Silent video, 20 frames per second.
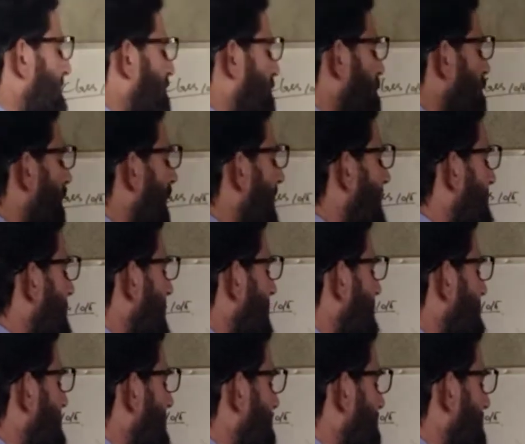200
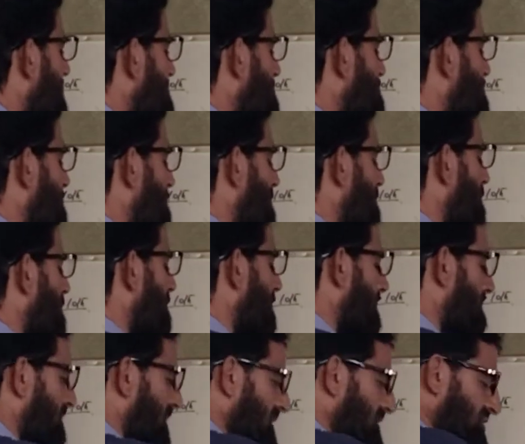in the first row,
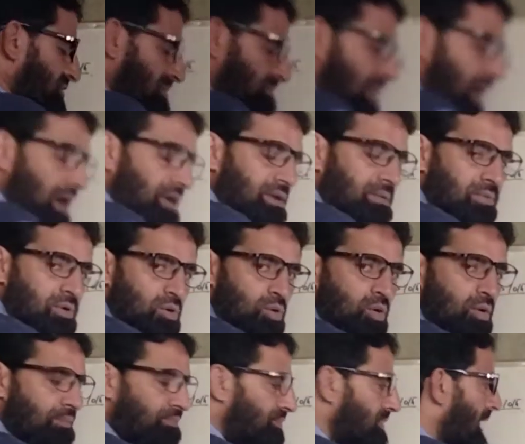first bottom
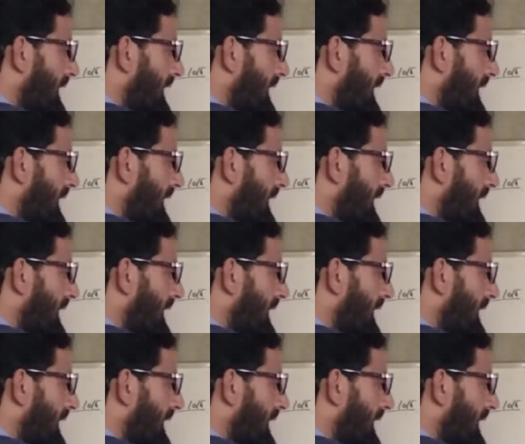row,